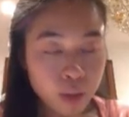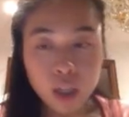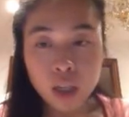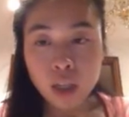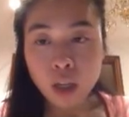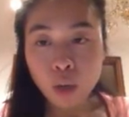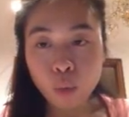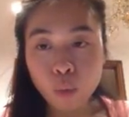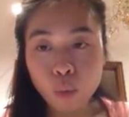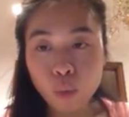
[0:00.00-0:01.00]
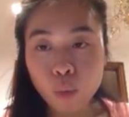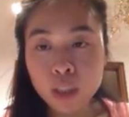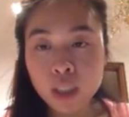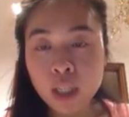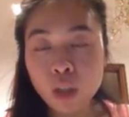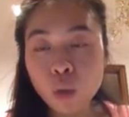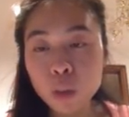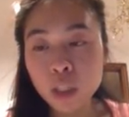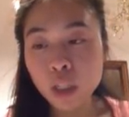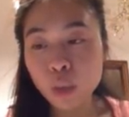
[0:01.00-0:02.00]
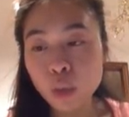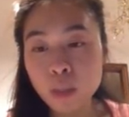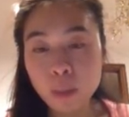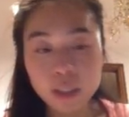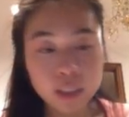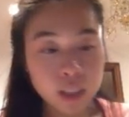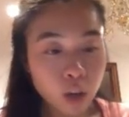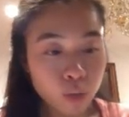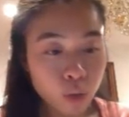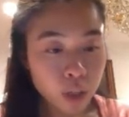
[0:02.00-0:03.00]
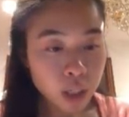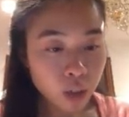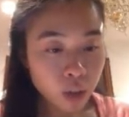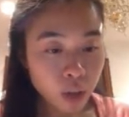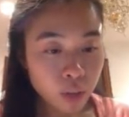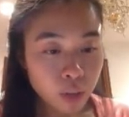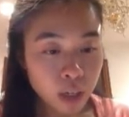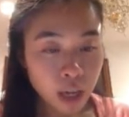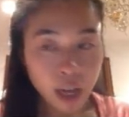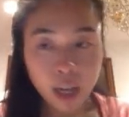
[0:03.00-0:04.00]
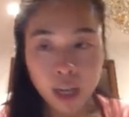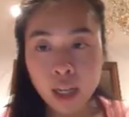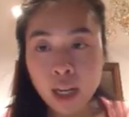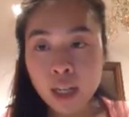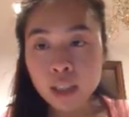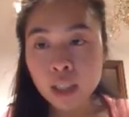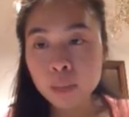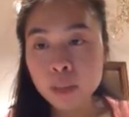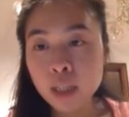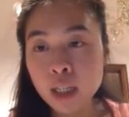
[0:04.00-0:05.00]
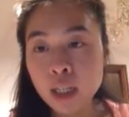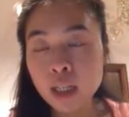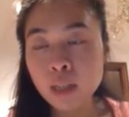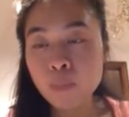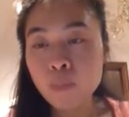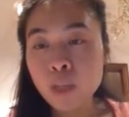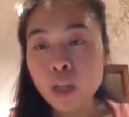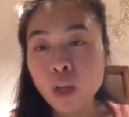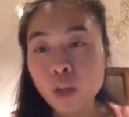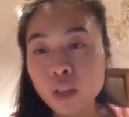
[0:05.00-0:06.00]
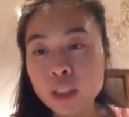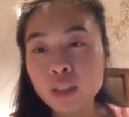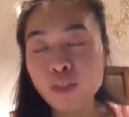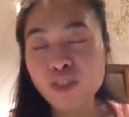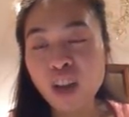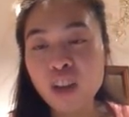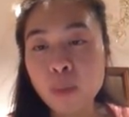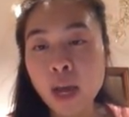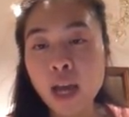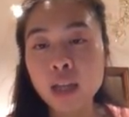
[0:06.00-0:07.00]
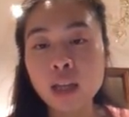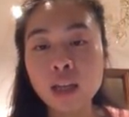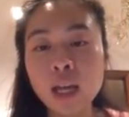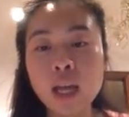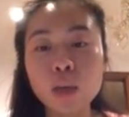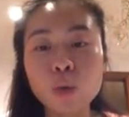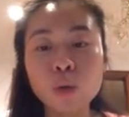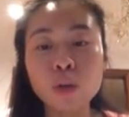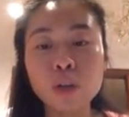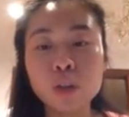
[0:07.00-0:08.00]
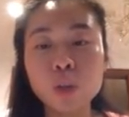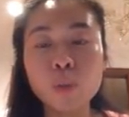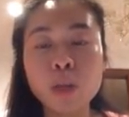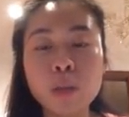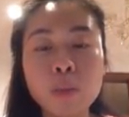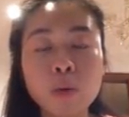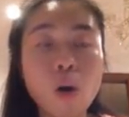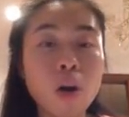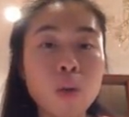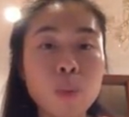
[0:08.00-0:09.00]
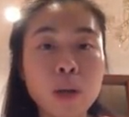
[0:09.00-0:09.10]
the rectangle, which I created myself on here, and then I typed in, you know, this is a 5-pack can cooler, so people are